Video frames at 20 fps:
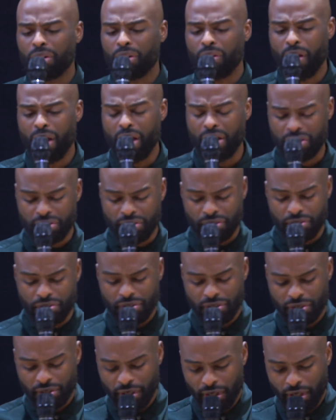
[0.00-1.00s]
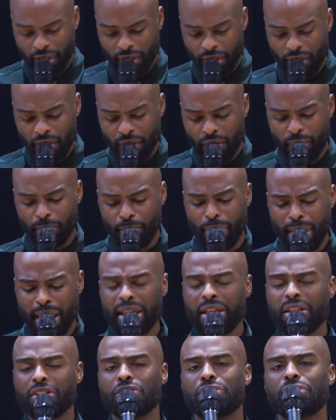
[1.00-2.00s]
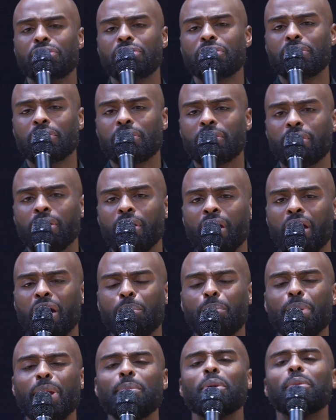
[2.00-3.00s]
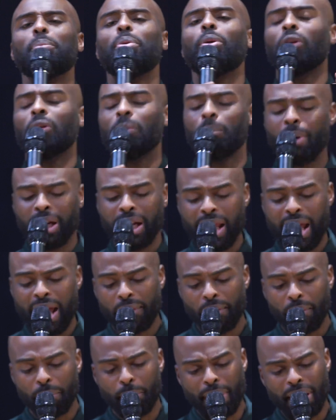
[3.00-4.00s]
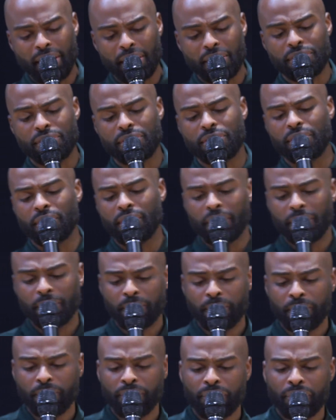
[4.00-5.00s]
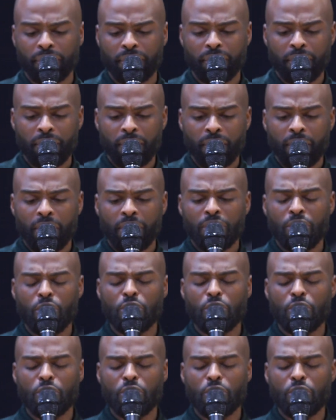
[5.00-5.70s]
crashes, banks, and people pulling money out of the banks. You're